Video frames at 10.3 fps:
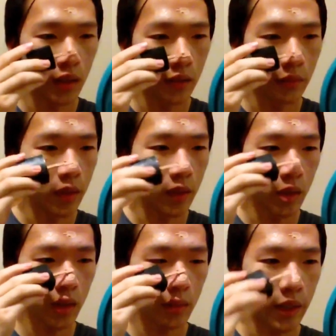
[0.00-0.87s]
I've
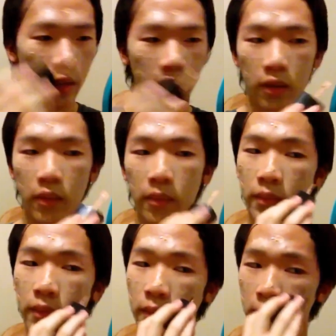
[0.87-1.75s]
become a lot paler,
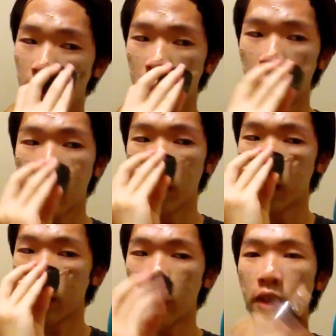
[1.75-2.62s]
so
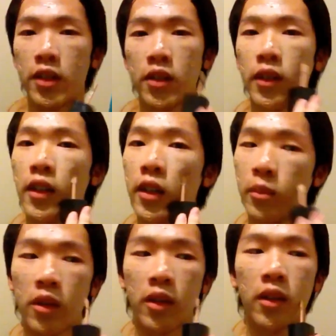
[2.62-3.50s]
this foundation that I
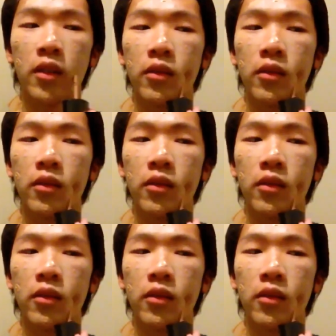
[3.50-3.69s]
bought,